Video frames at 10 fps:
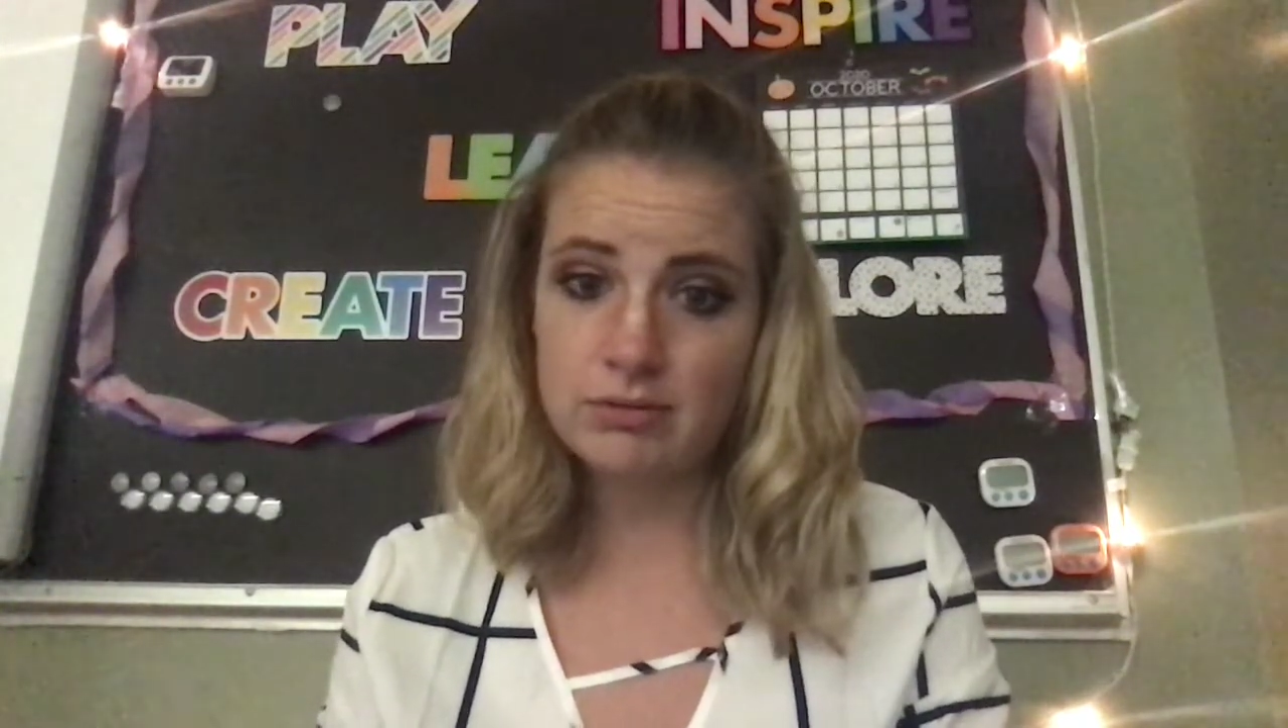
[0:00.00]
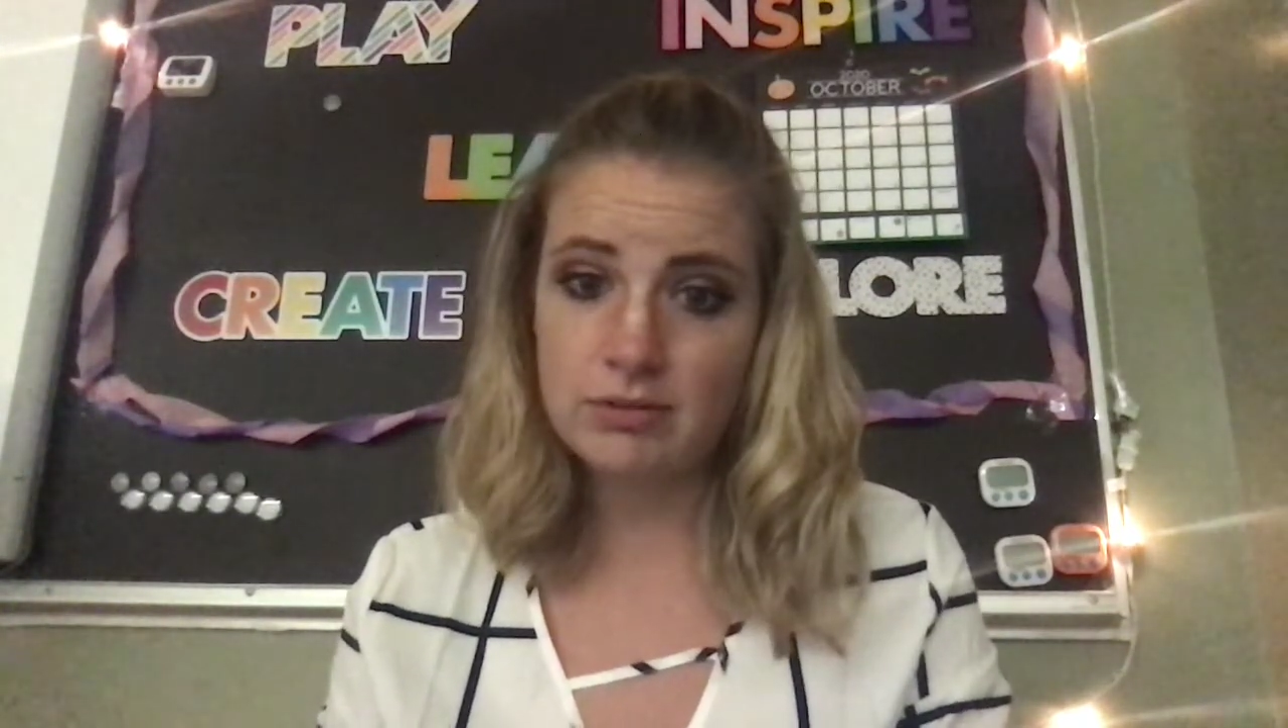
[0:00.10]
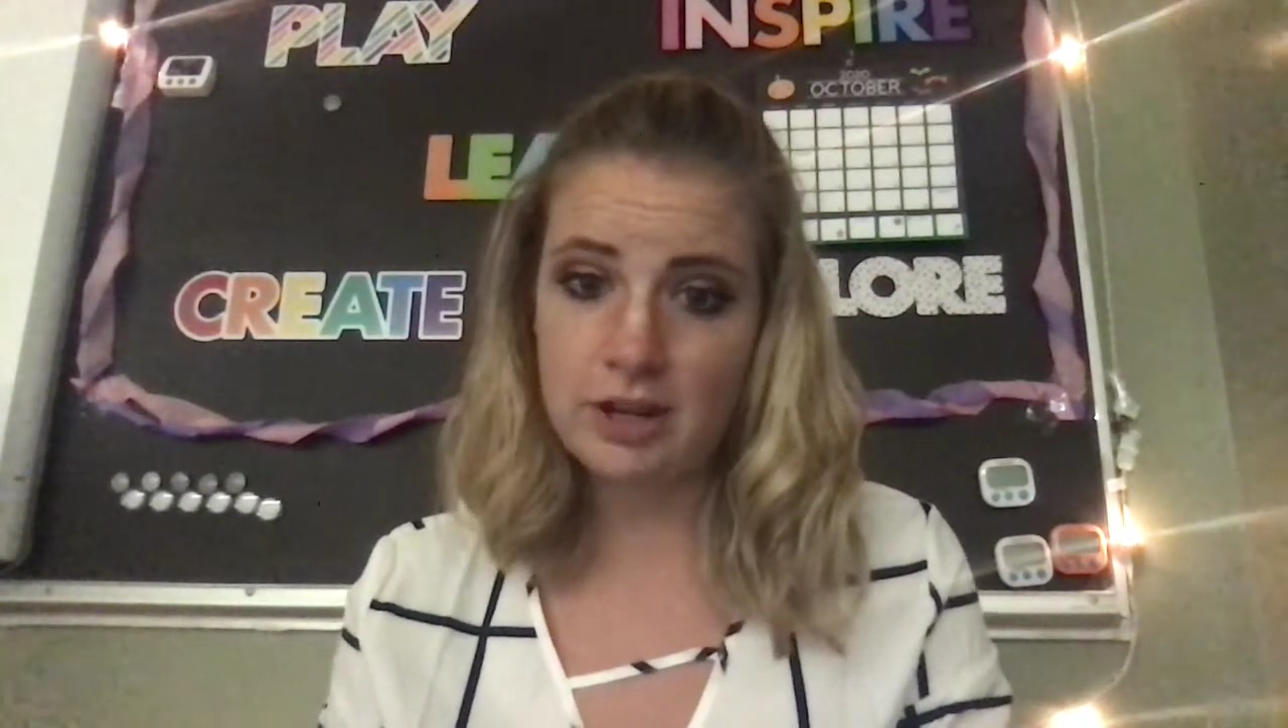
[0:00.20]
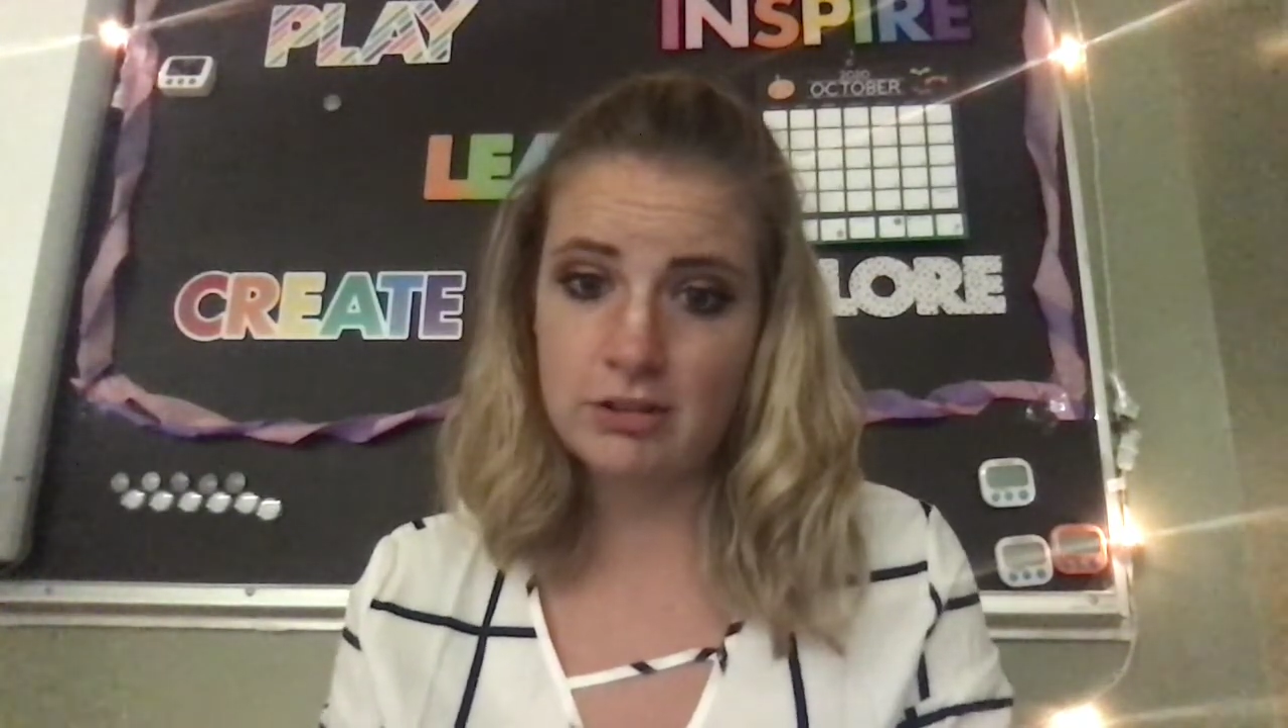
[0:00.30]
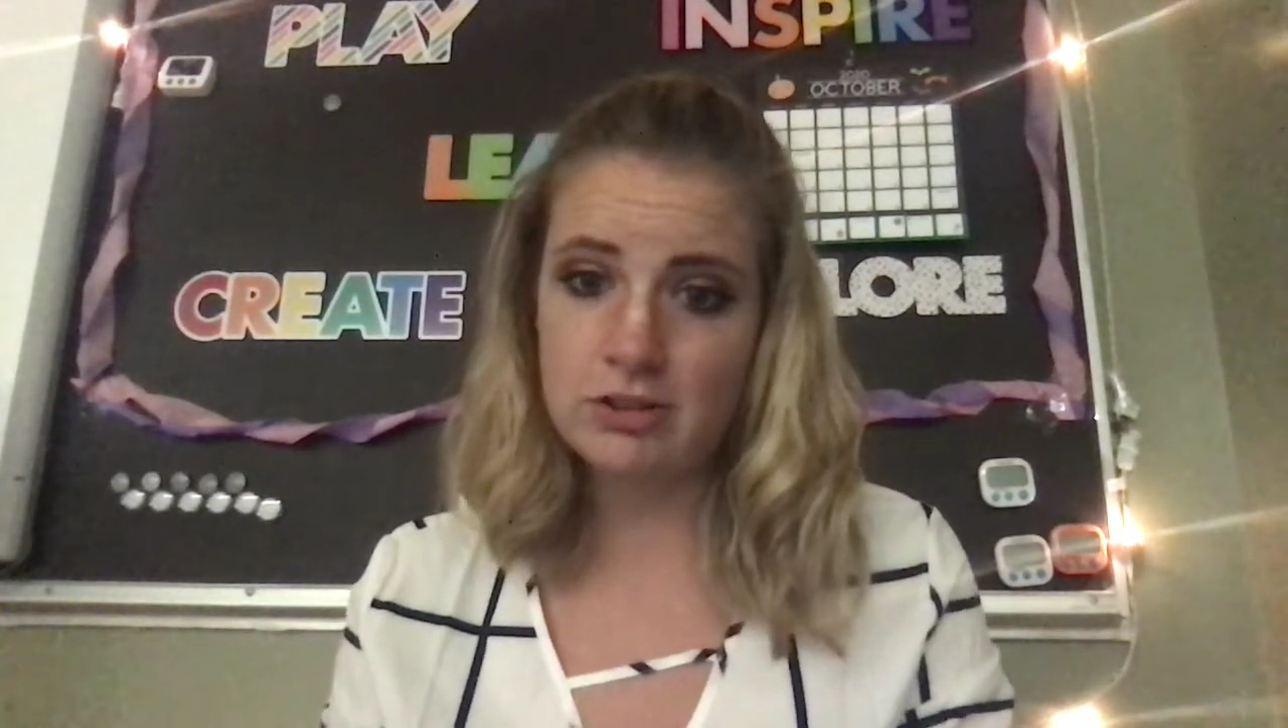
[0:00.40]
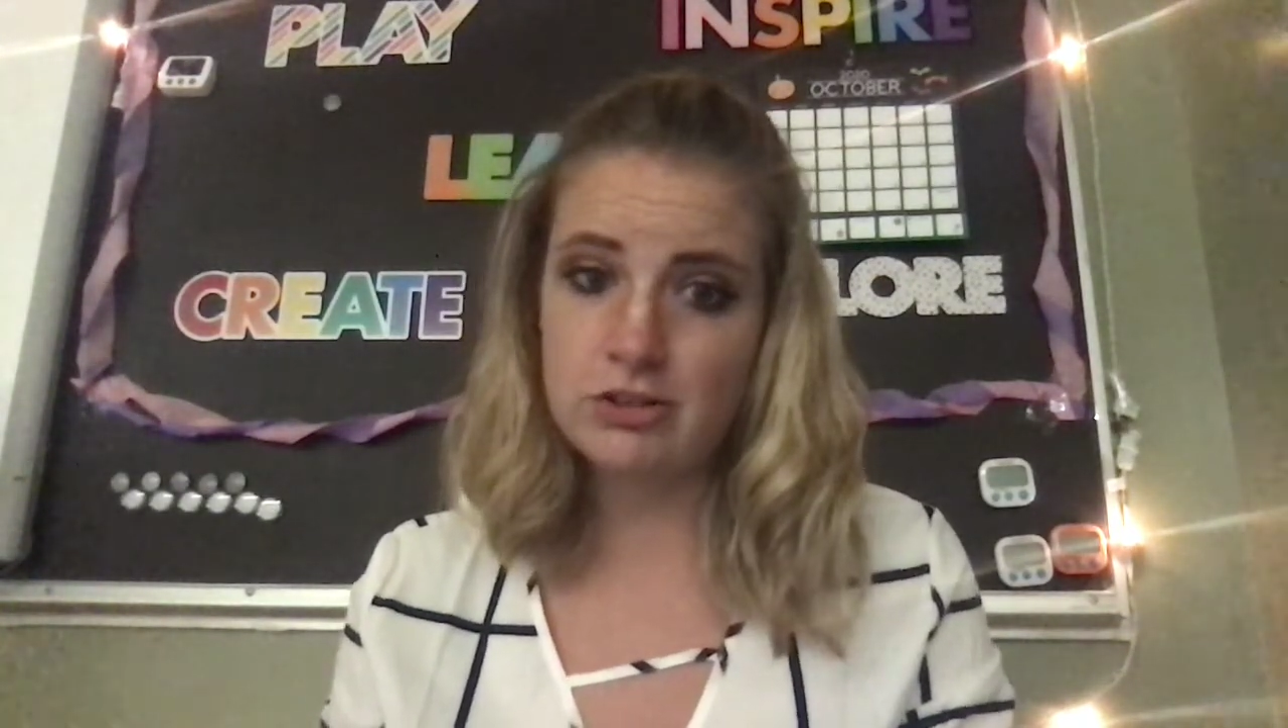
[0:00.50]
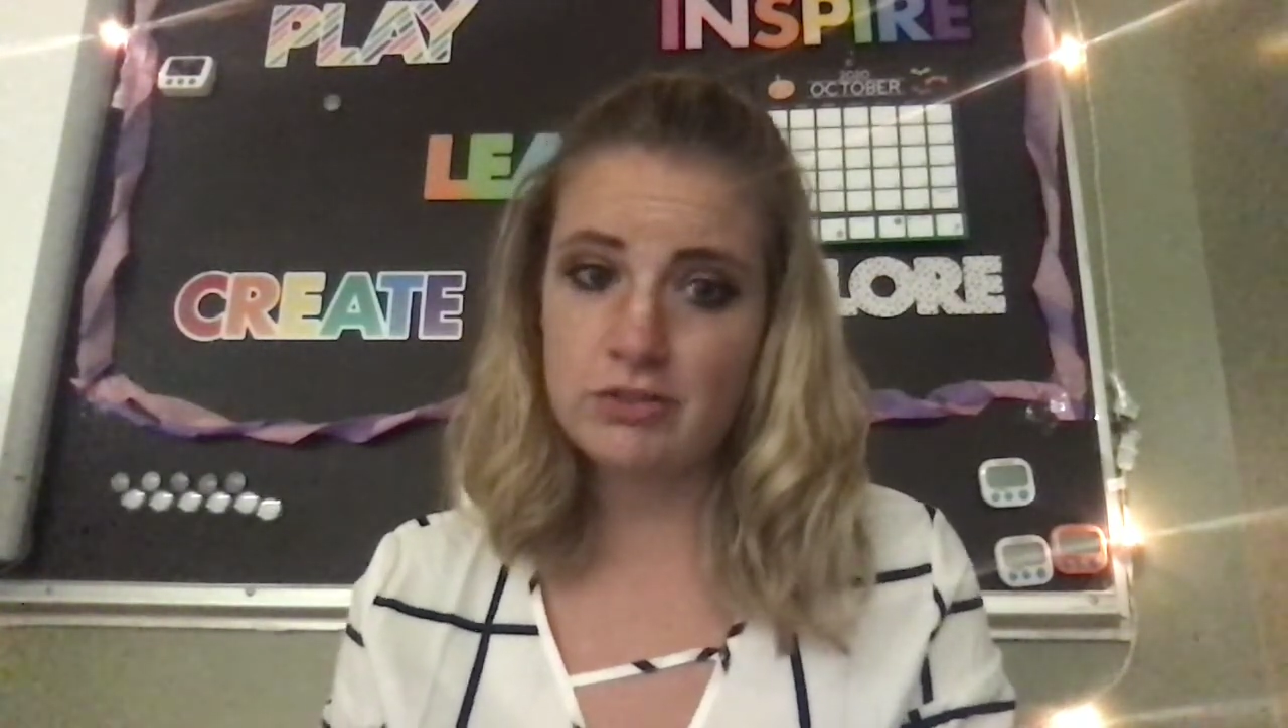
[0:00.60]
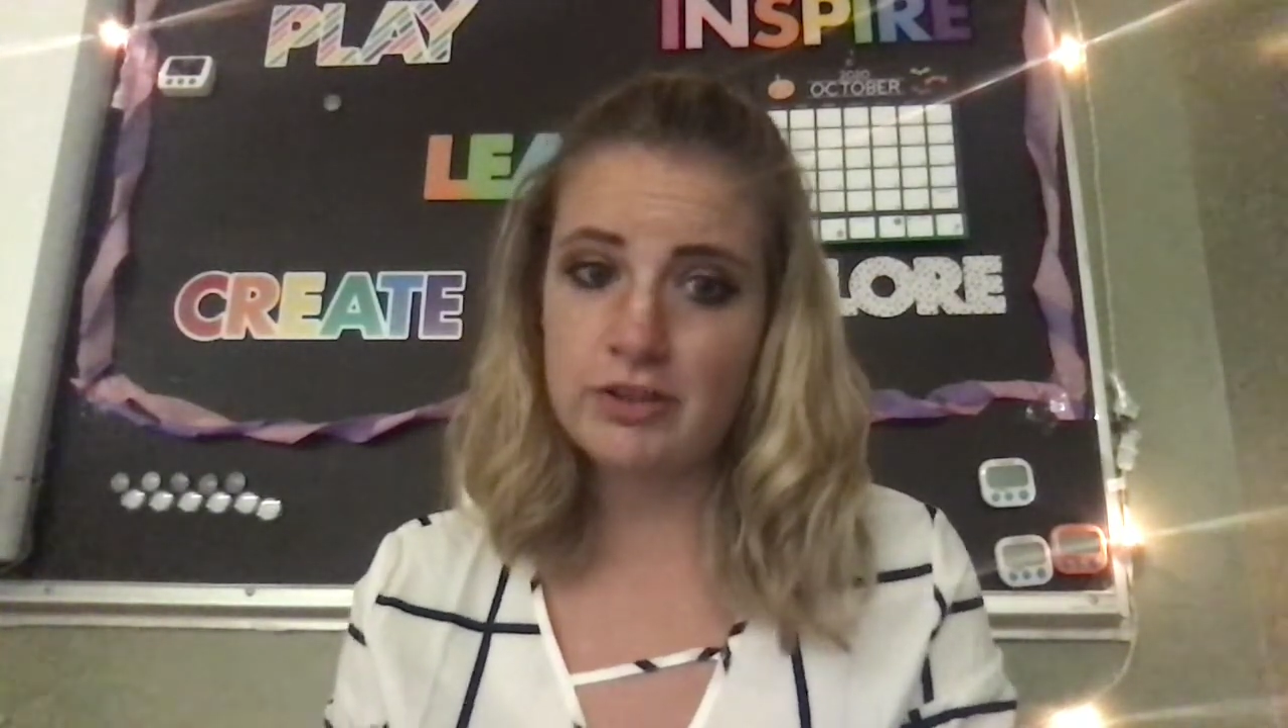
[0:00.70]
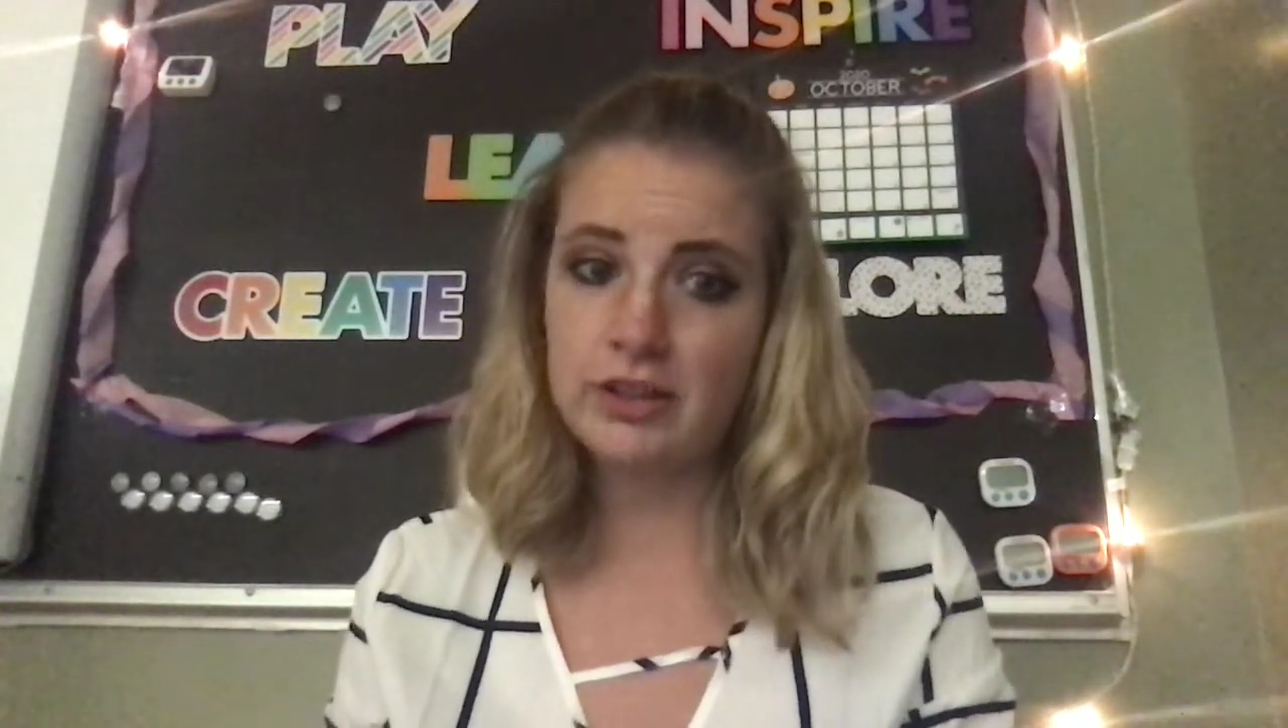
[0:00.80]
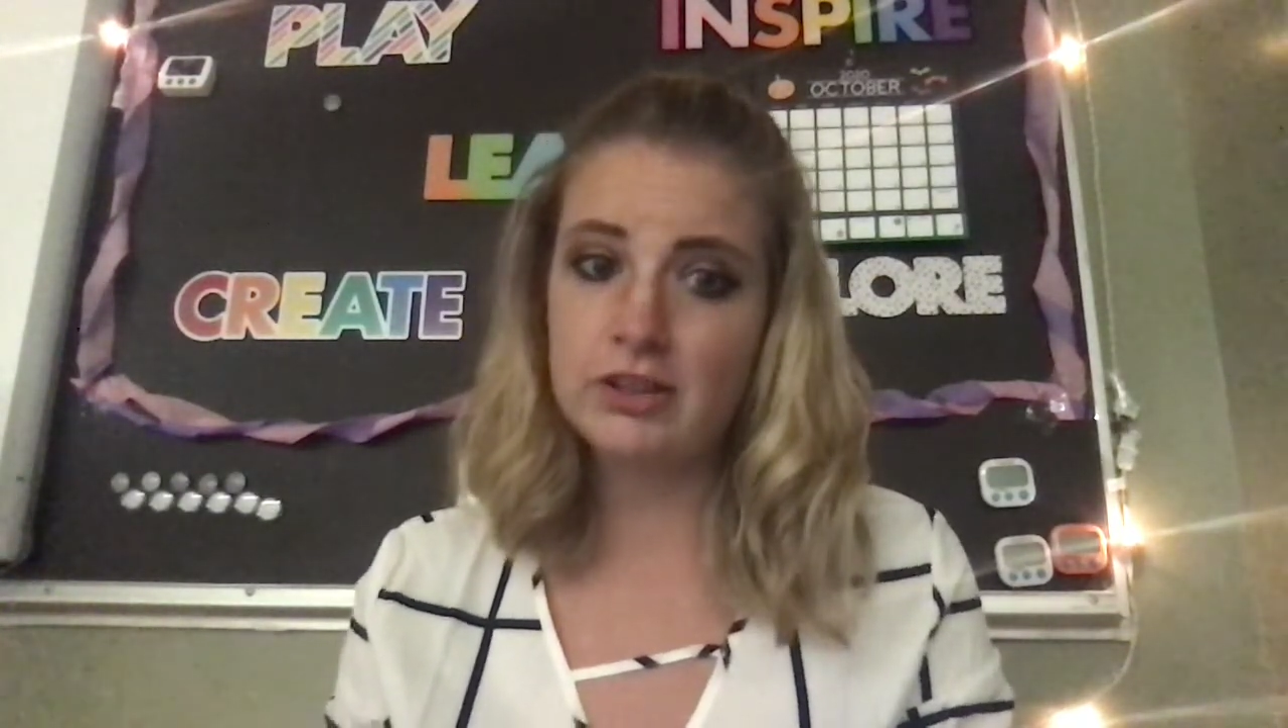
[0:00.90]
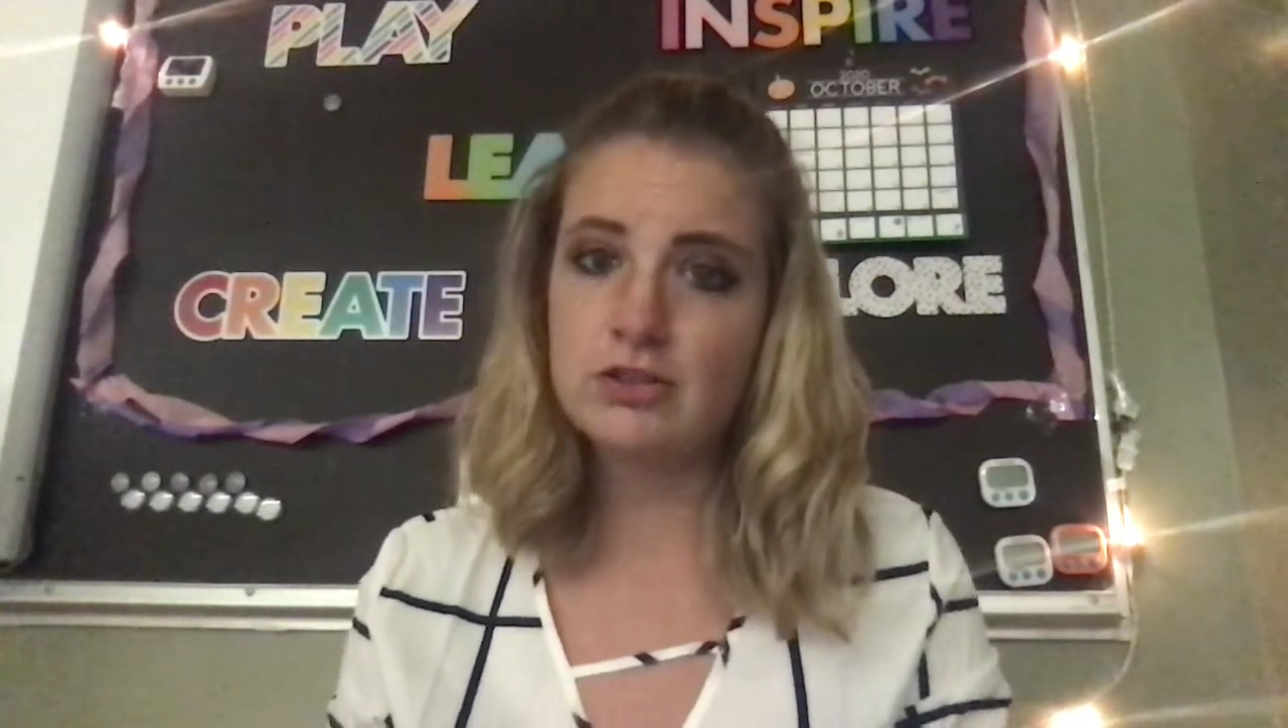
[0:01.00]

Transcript: characters are feeling.